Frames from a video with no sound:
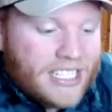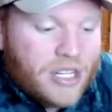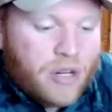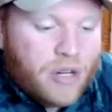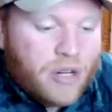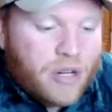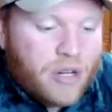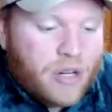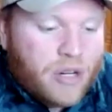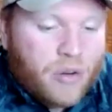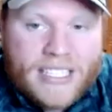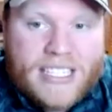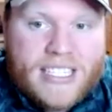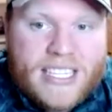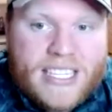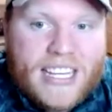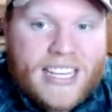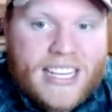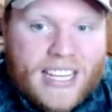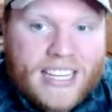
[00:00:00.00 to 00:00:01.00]
great
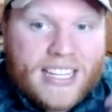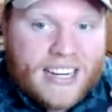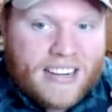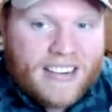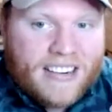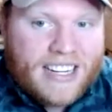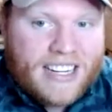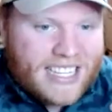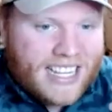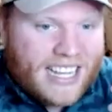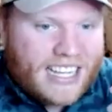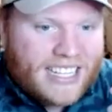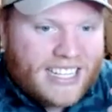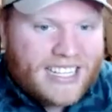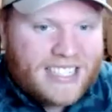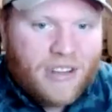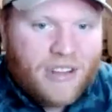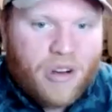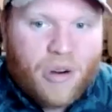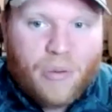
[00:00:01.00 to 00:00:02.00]
to see that there is
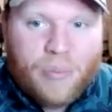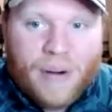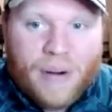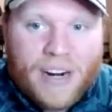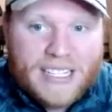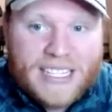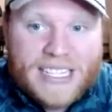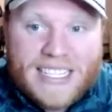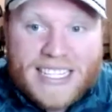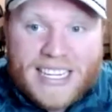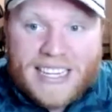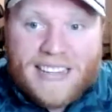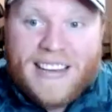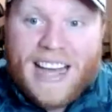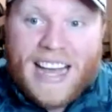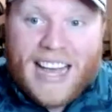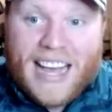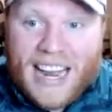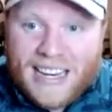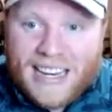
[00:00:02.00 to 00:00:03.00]
like this local presence, and
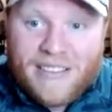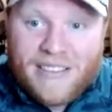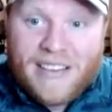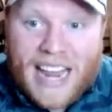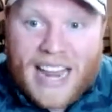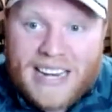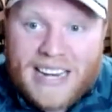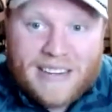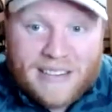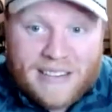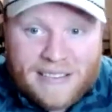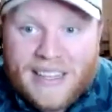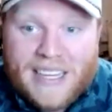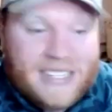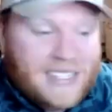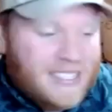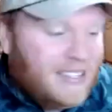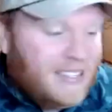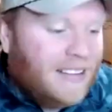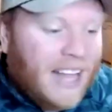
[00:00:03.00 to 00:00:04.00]
you can do
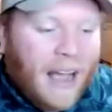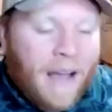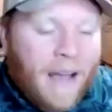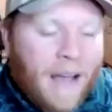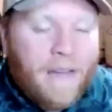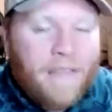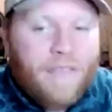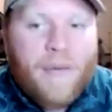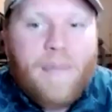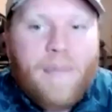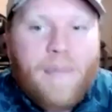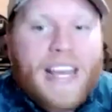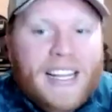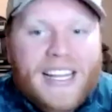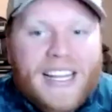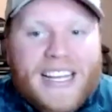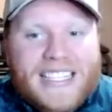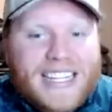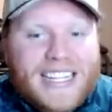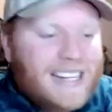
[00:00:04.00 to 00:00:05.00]
this. So that, for me, at
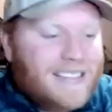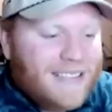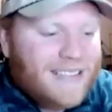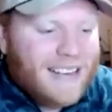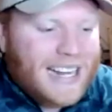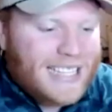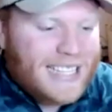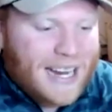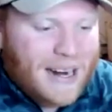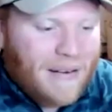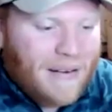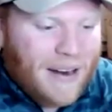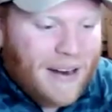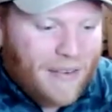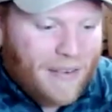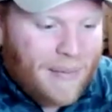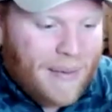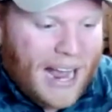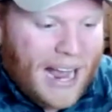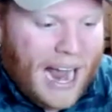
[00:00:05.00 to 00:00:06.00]
least, that's what I take away
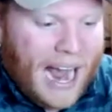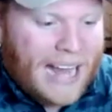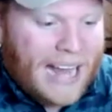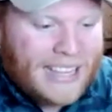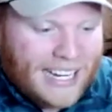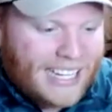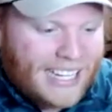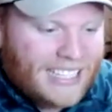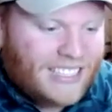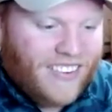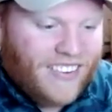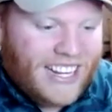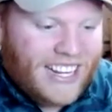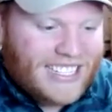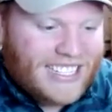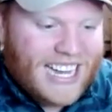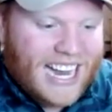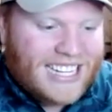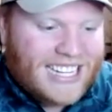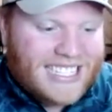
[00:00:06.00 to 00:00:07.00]
from it. I think it's
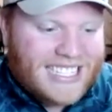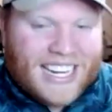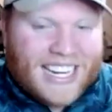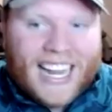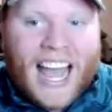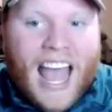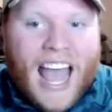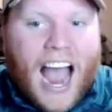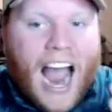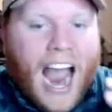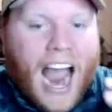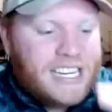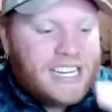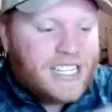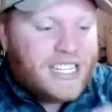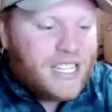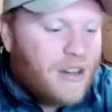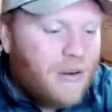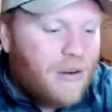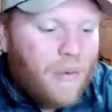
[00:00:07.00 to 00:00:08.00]
fantastic. I
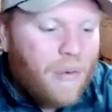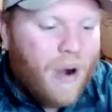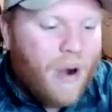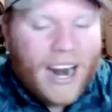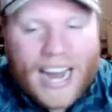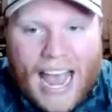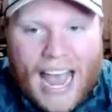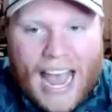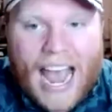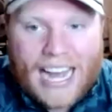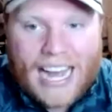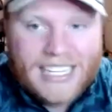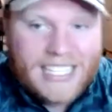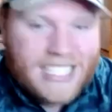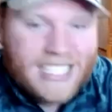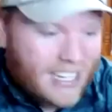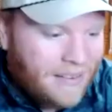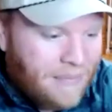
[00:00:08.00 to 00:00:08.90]
do want to ask,